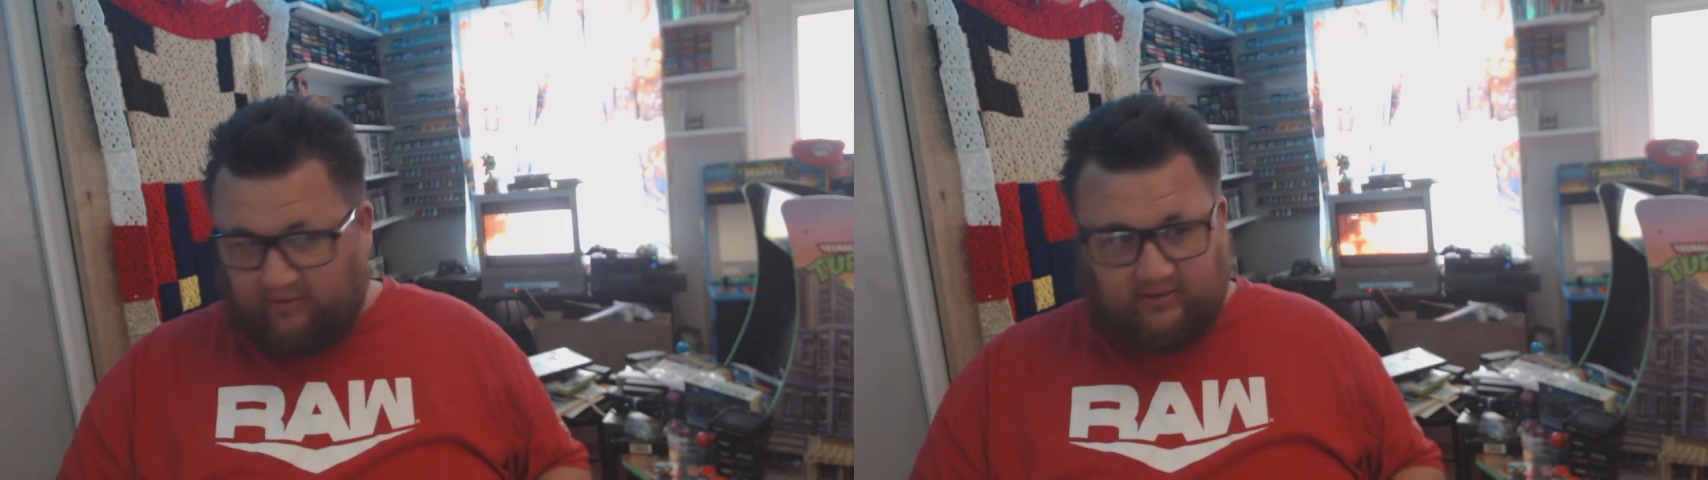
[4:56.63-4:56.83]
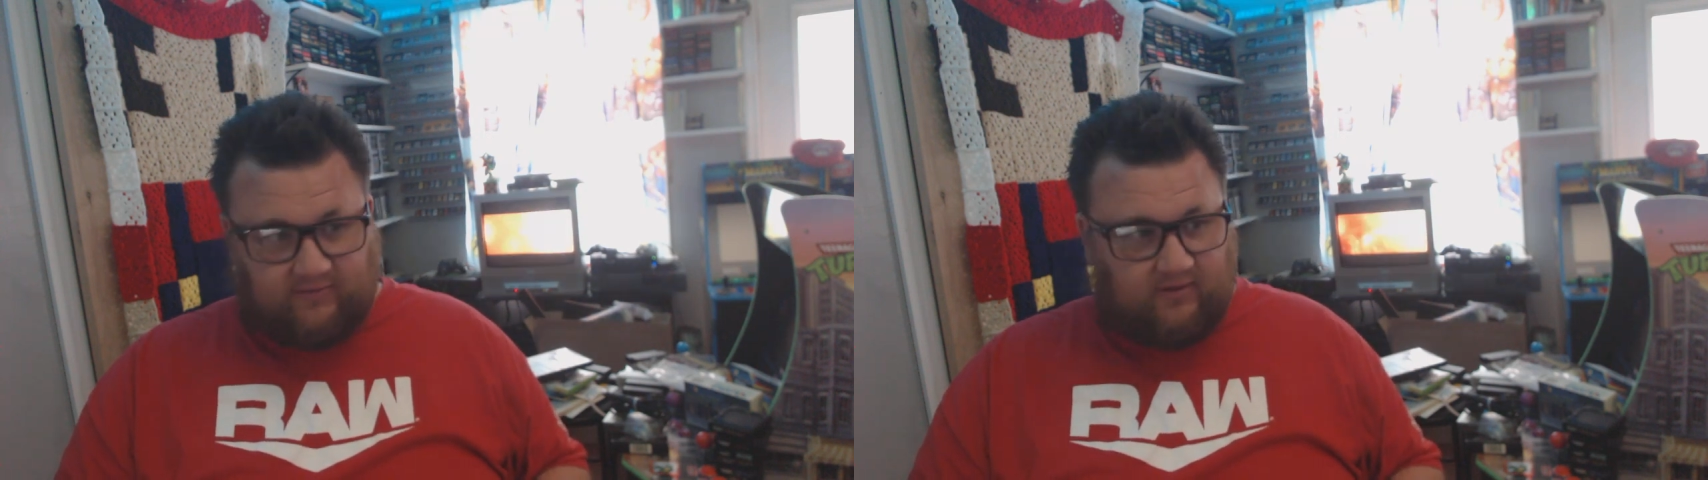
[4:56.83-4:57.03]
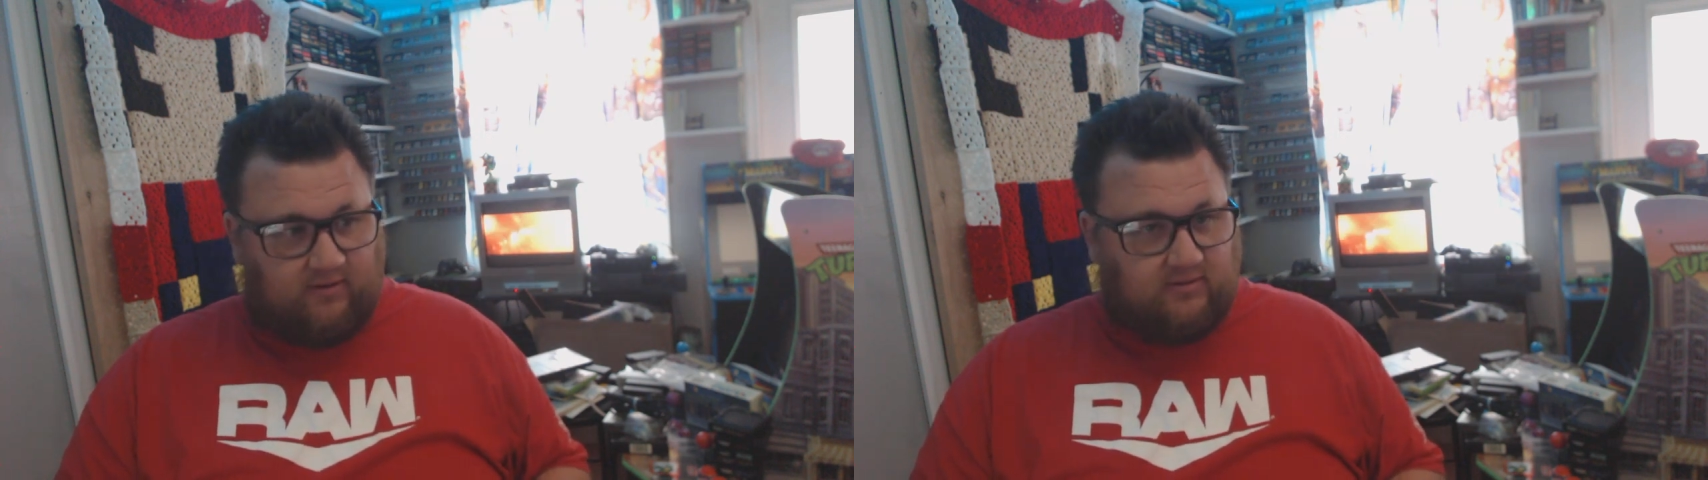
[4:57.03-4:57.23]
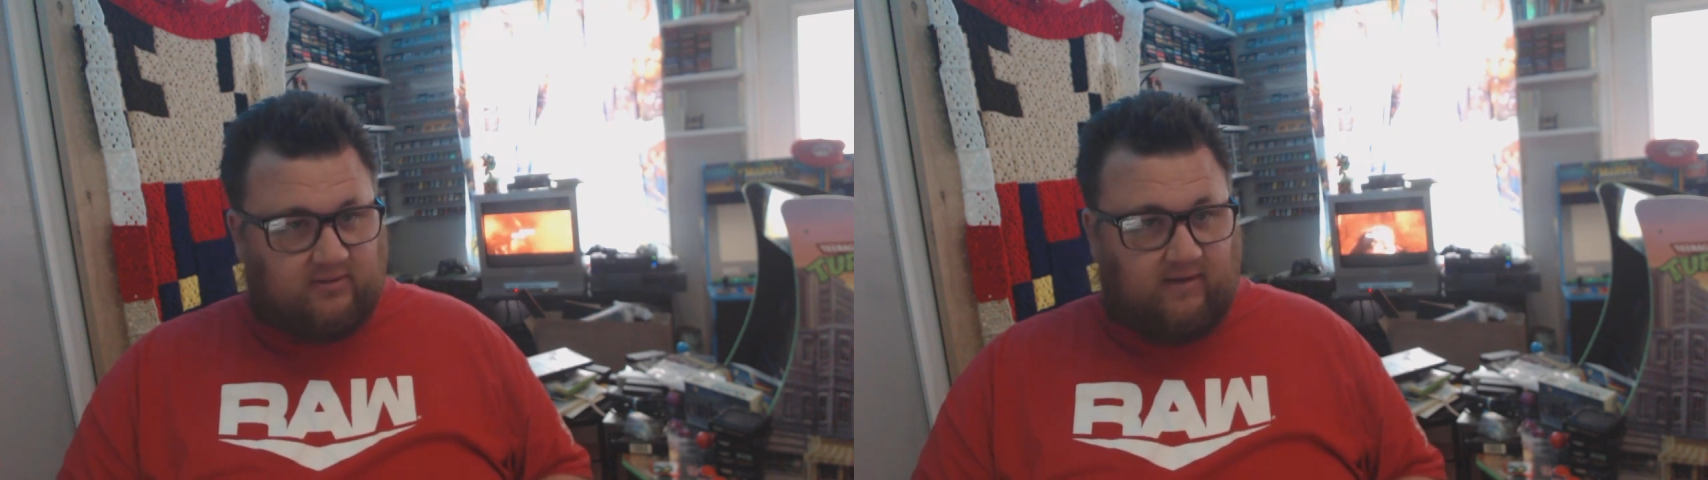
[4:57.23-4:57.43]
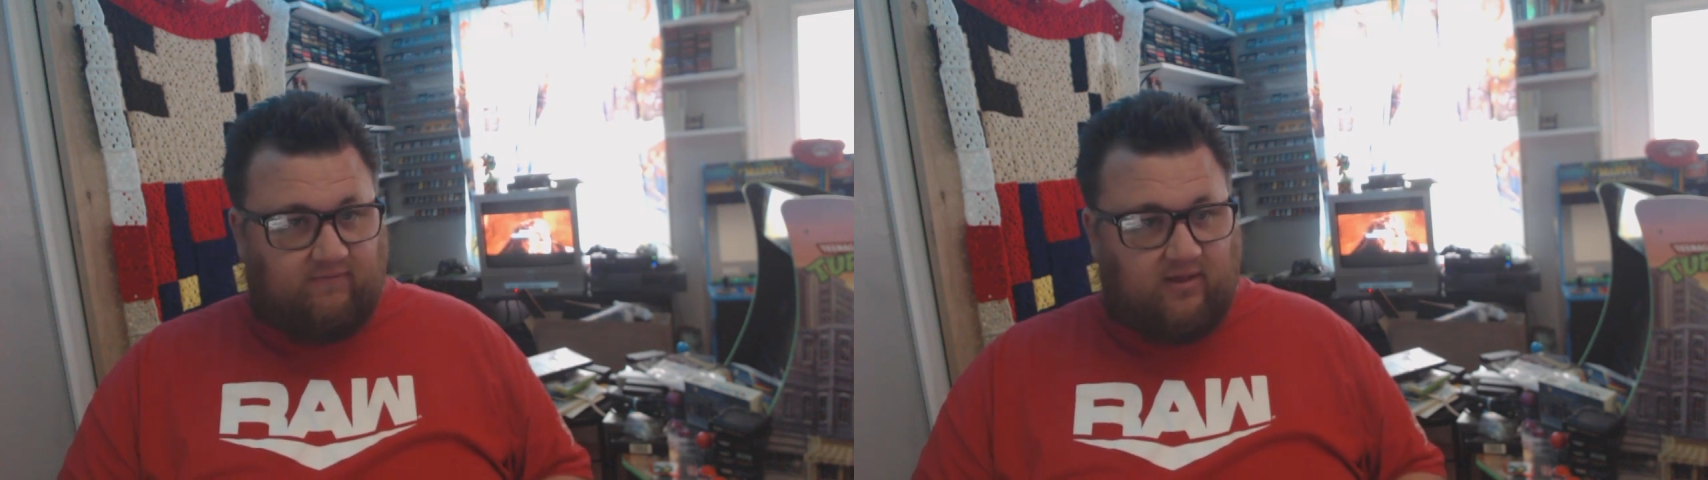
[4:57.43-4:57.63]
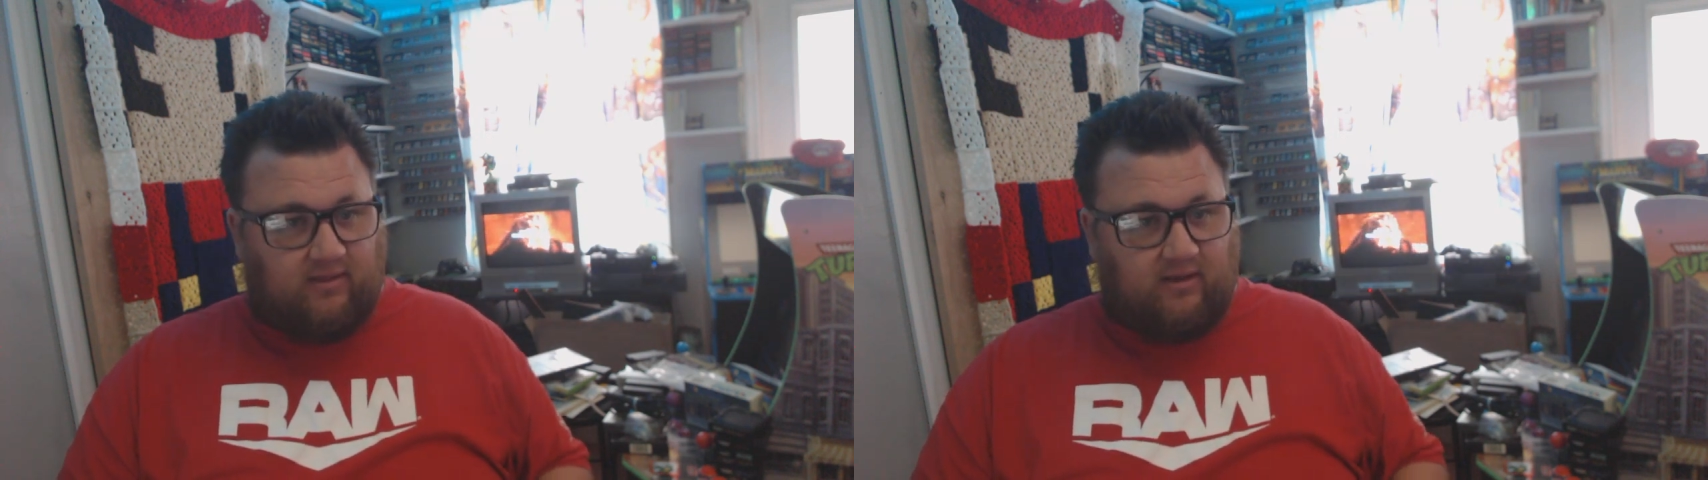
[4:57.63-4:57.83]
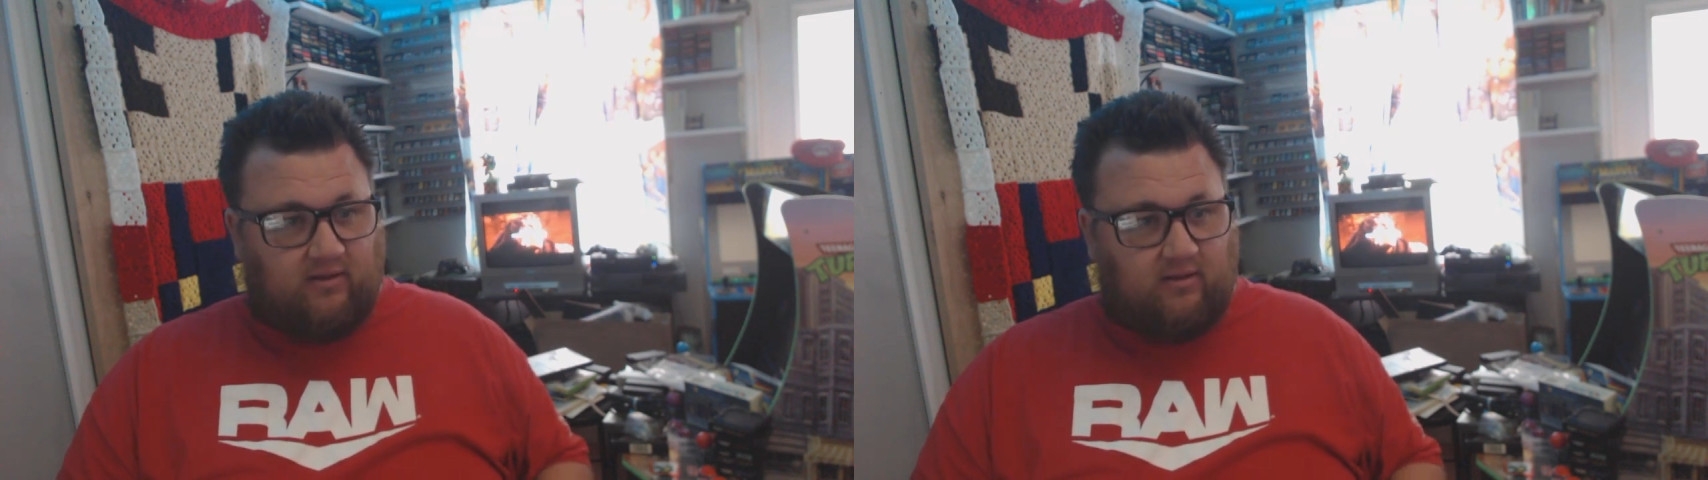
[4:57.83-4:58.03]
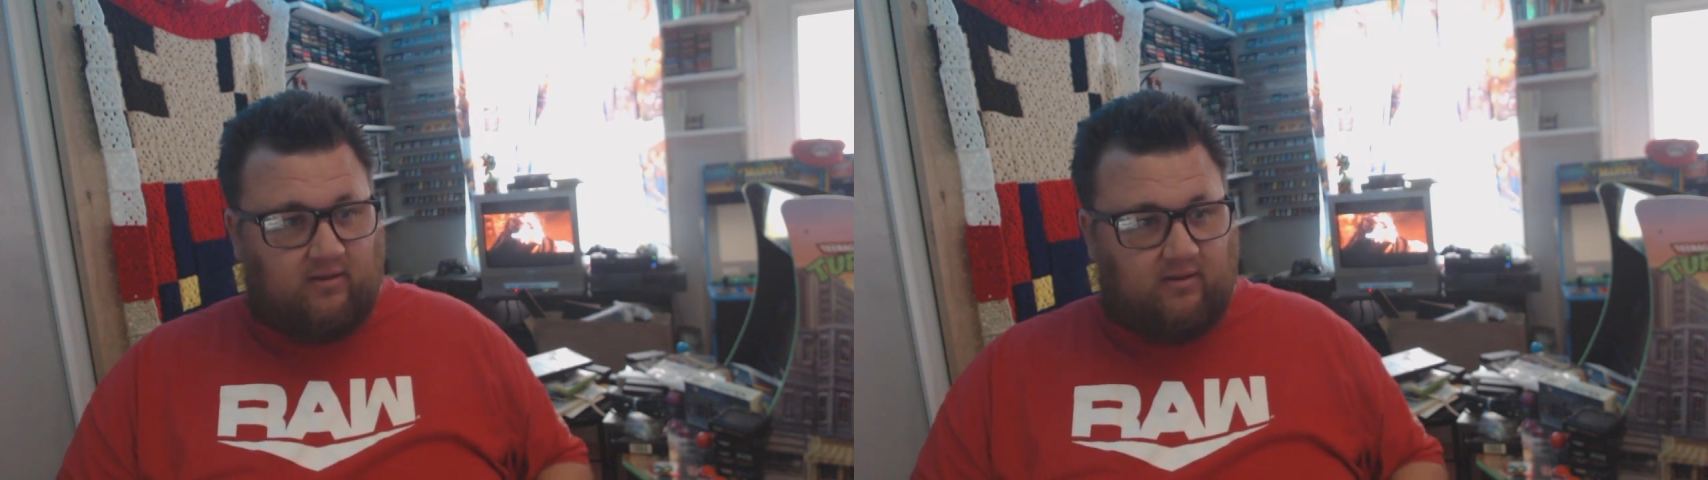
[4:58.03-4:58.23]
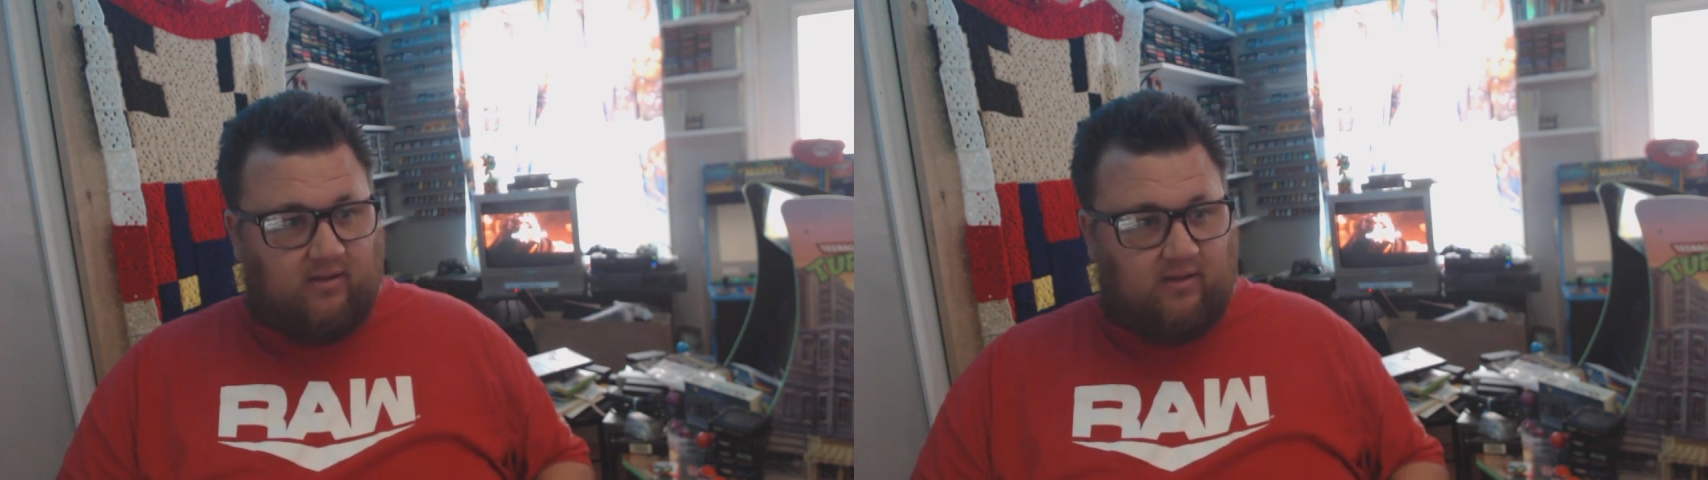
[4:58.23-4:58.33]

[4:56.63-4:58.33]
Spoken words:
these videos because I have nothing to